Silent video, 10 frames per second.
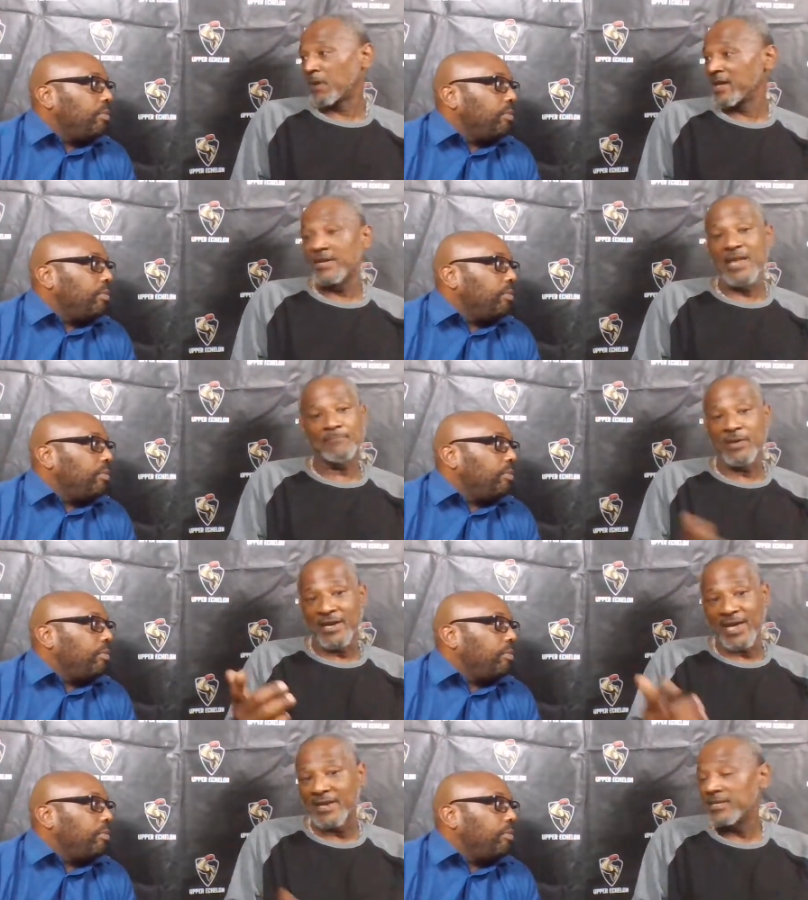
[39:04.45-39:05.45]
Speaker 1: player, and that
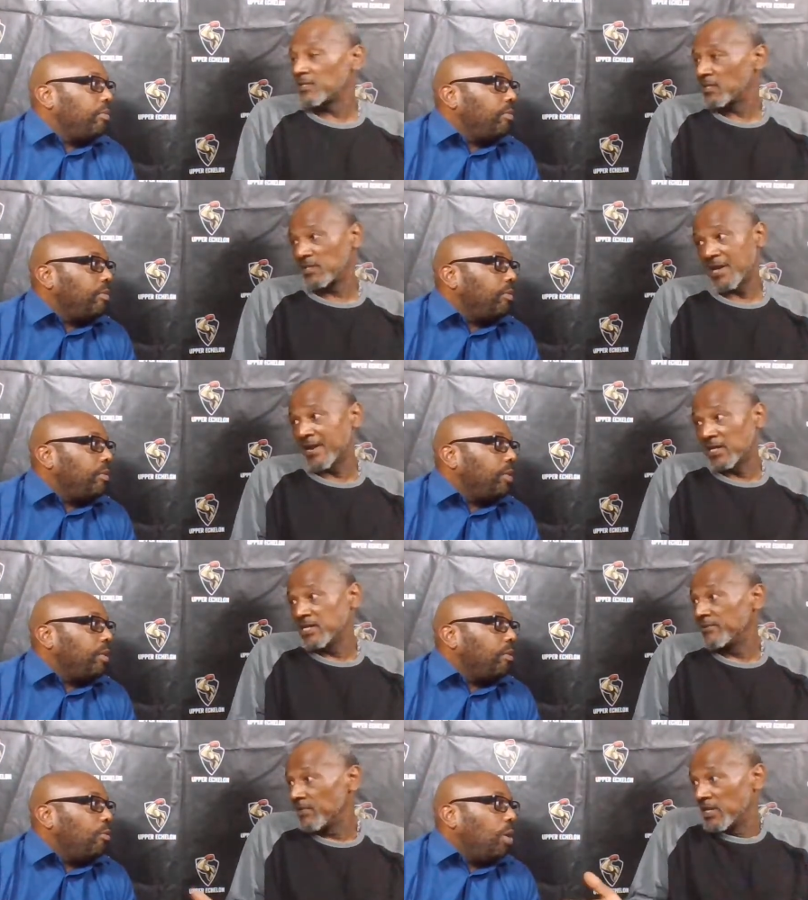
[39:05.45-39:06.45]
player got to hit, got to
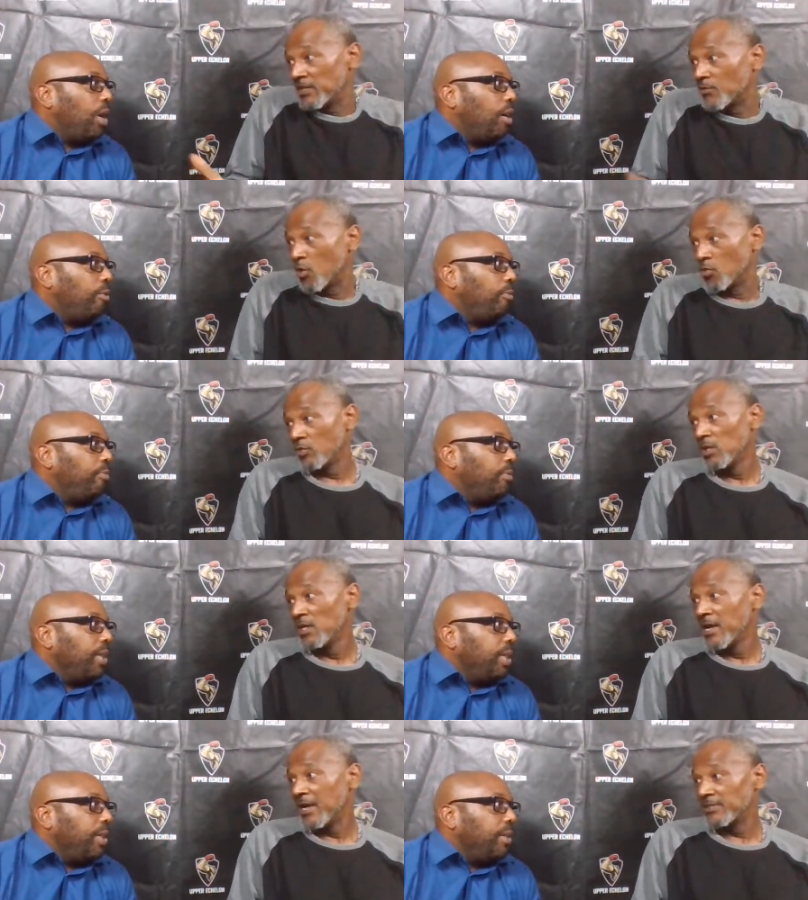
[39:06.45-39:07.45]
leave and hit the road.
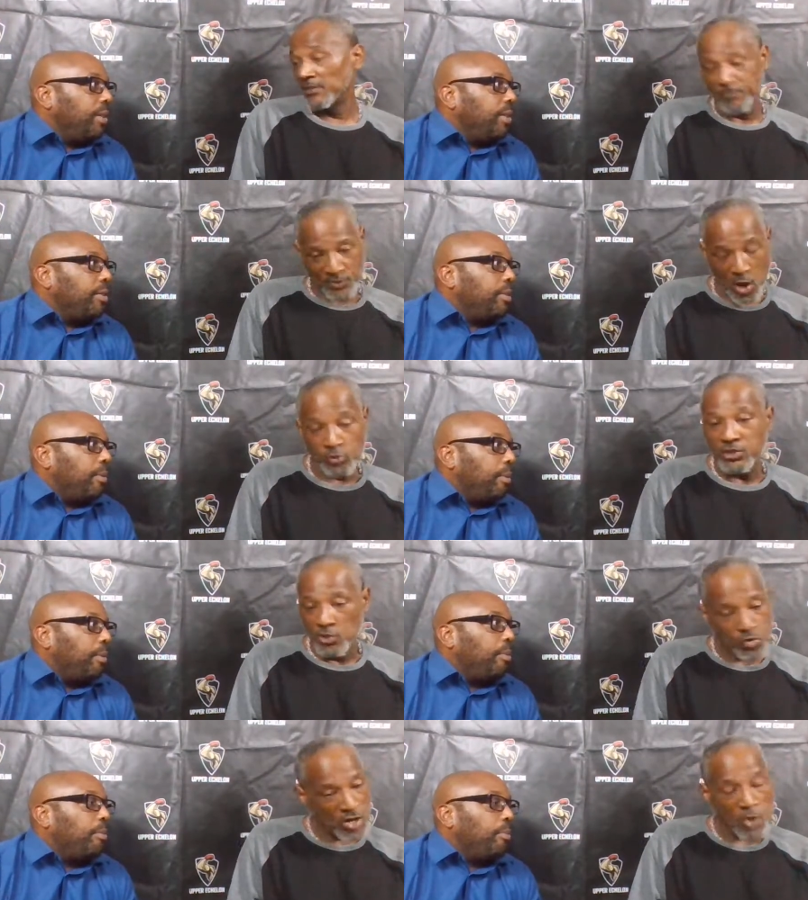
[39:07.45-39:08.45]
The coach, the
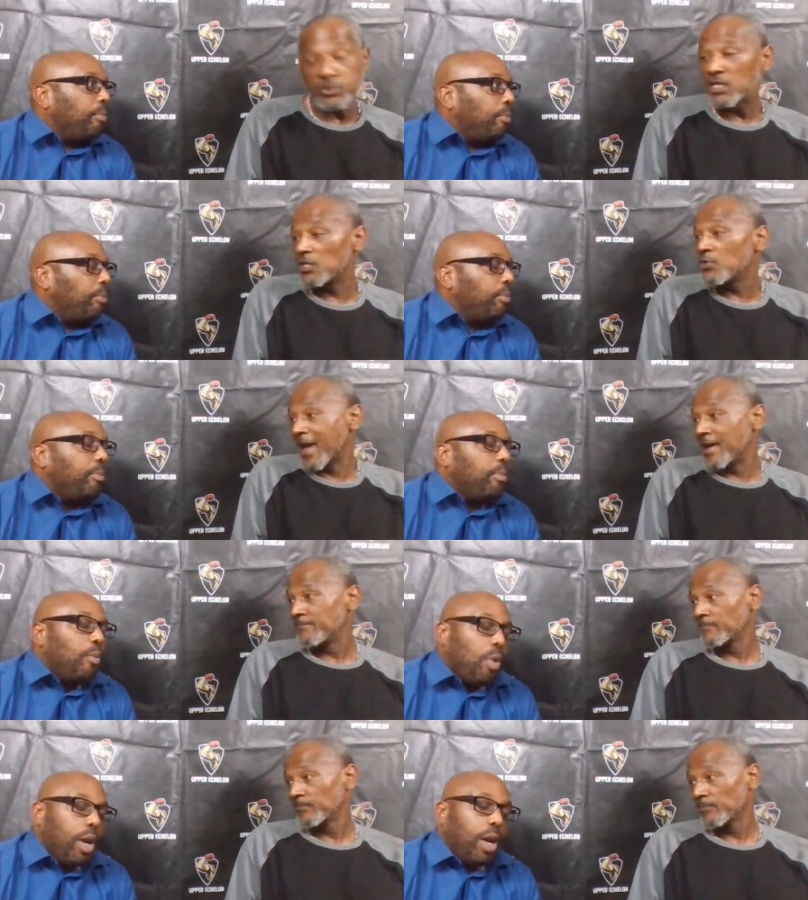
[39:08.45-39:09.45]
new coach, can do that.
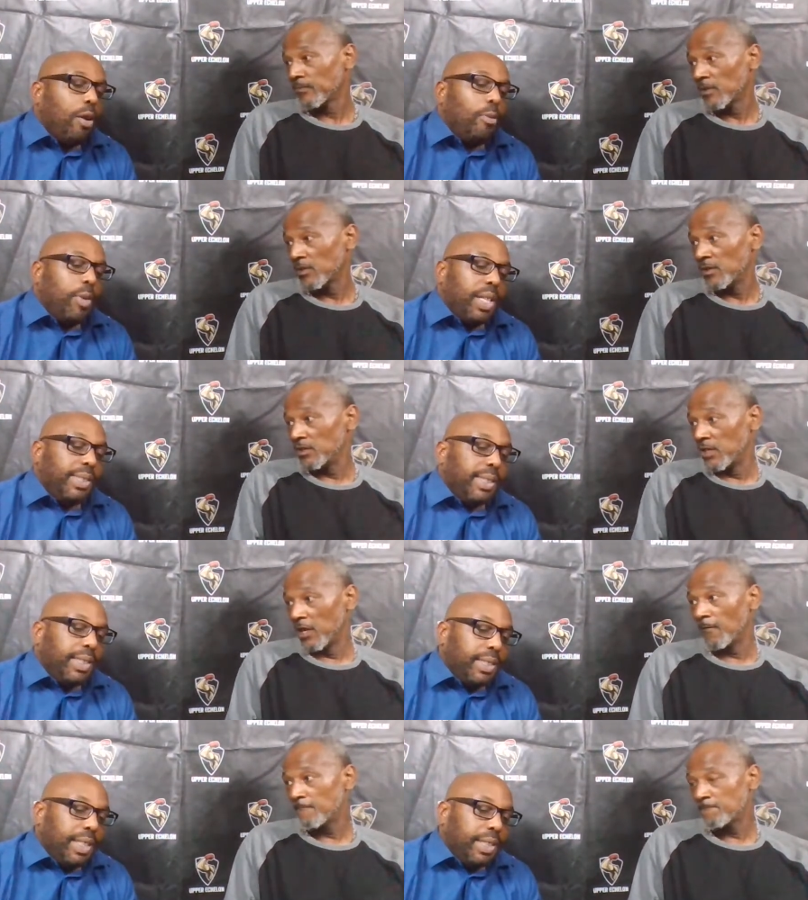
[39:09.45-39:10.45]
And you see,
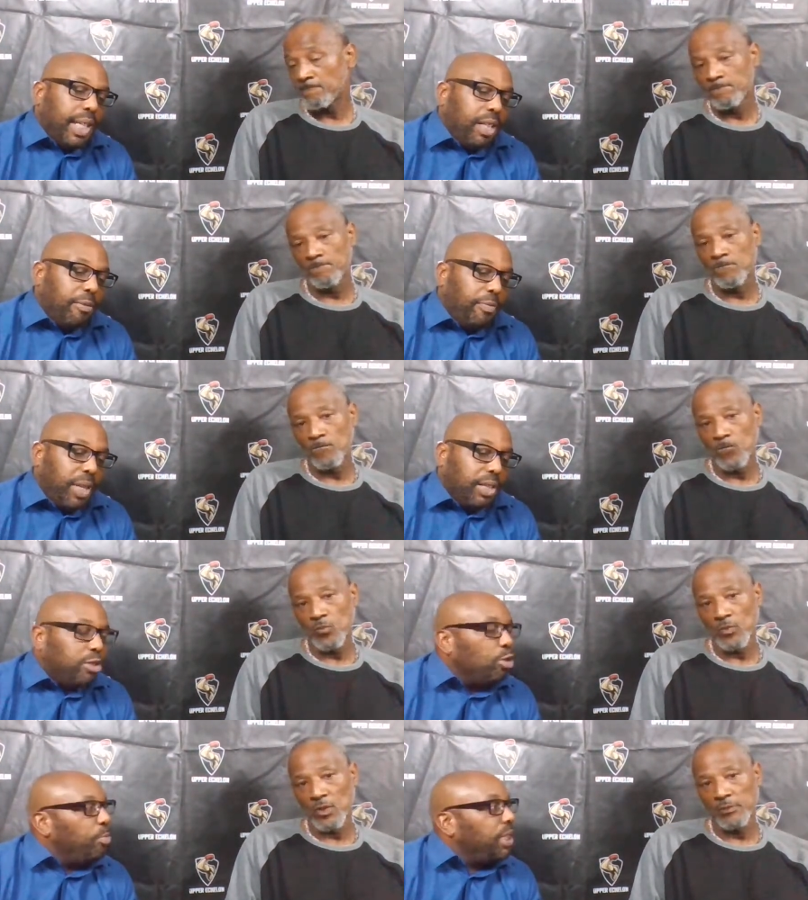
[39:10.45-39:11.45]
know
Speaker 2: that that
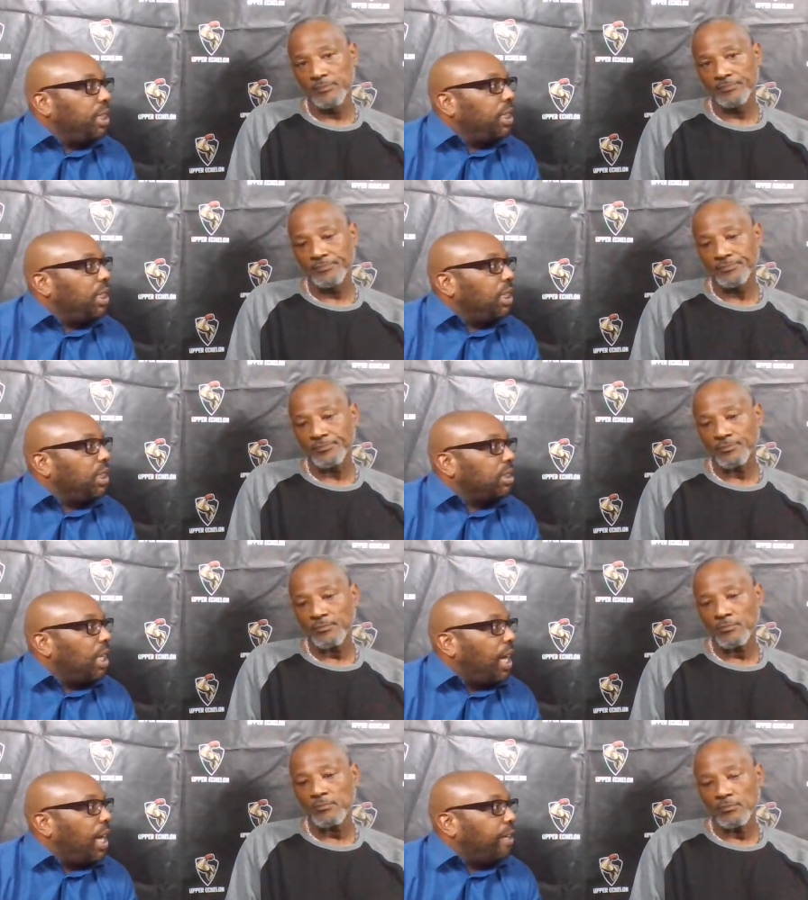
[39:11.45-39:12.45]
affects so many kids'
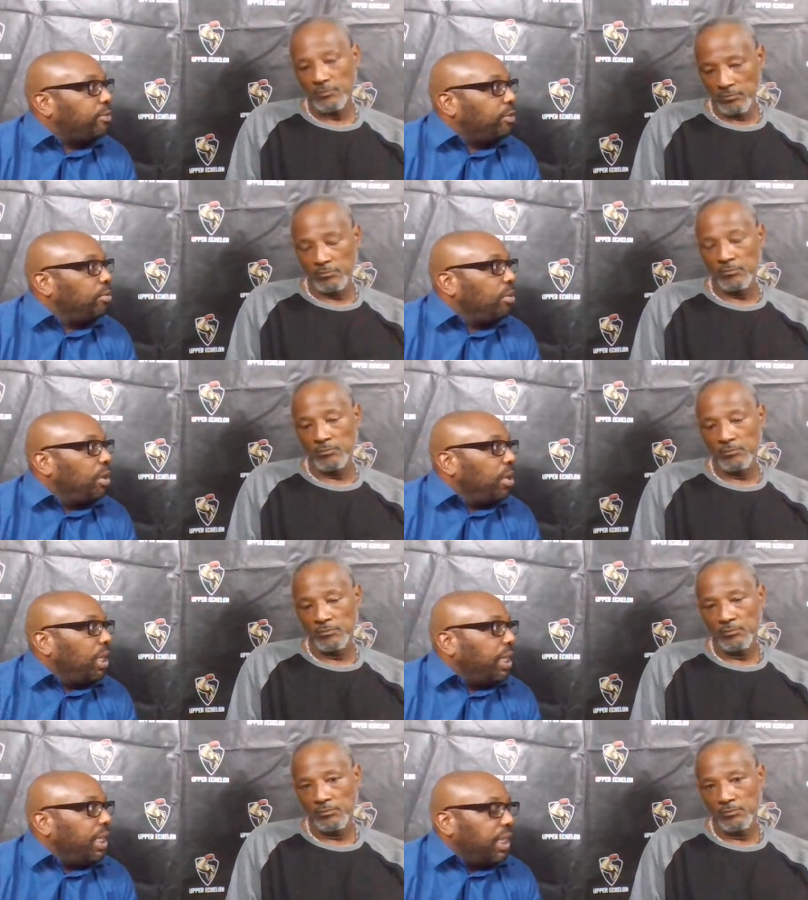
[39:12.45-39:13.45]
lives too, mm-hmm.
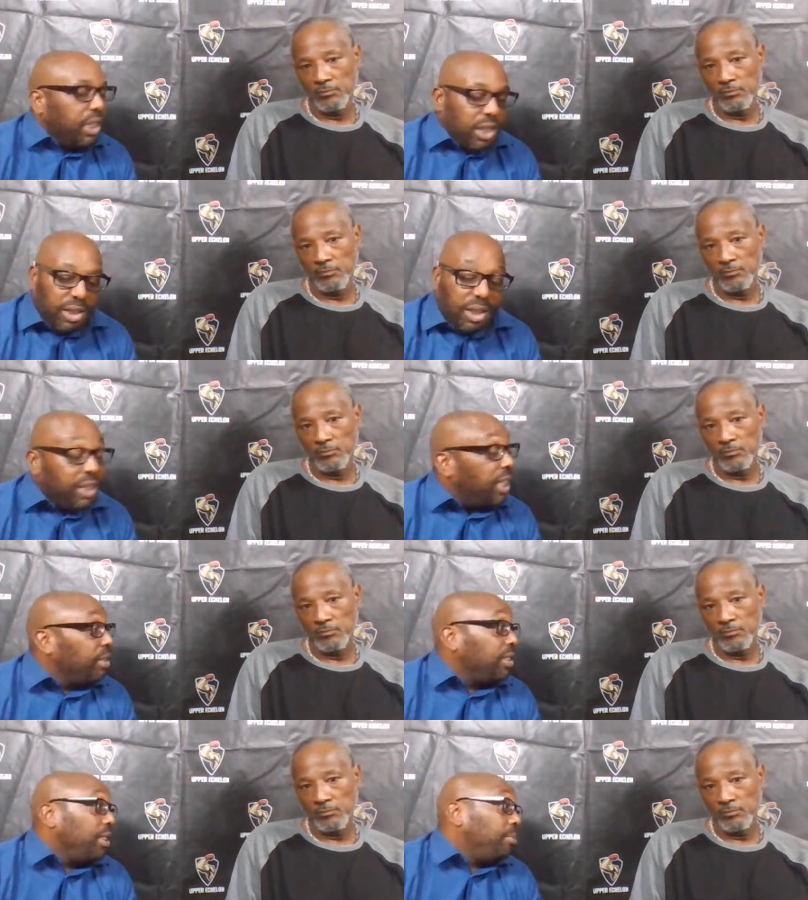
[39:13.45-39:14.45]
and, and it could send
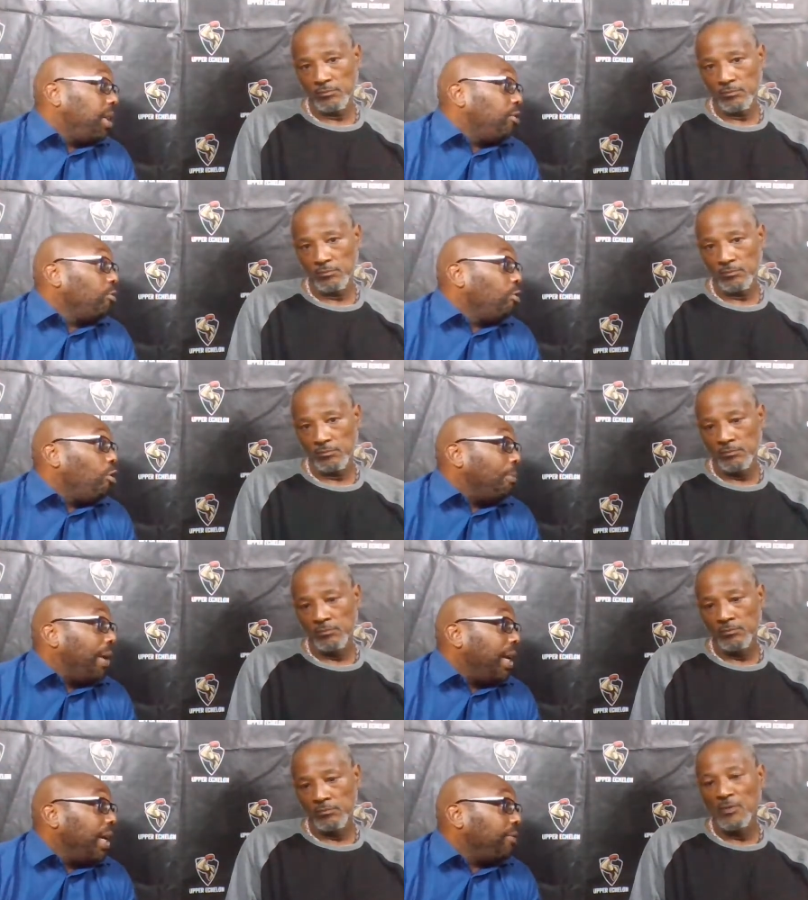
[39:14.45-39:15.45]
that send them down the wrong
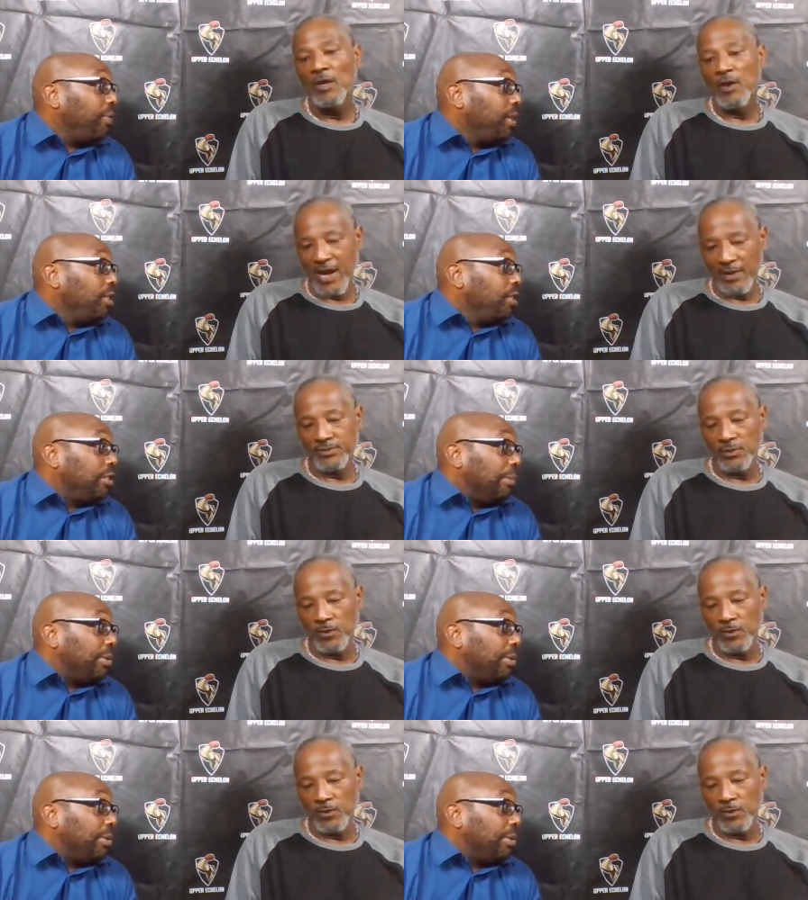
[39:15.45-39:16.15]
path. Absolutely.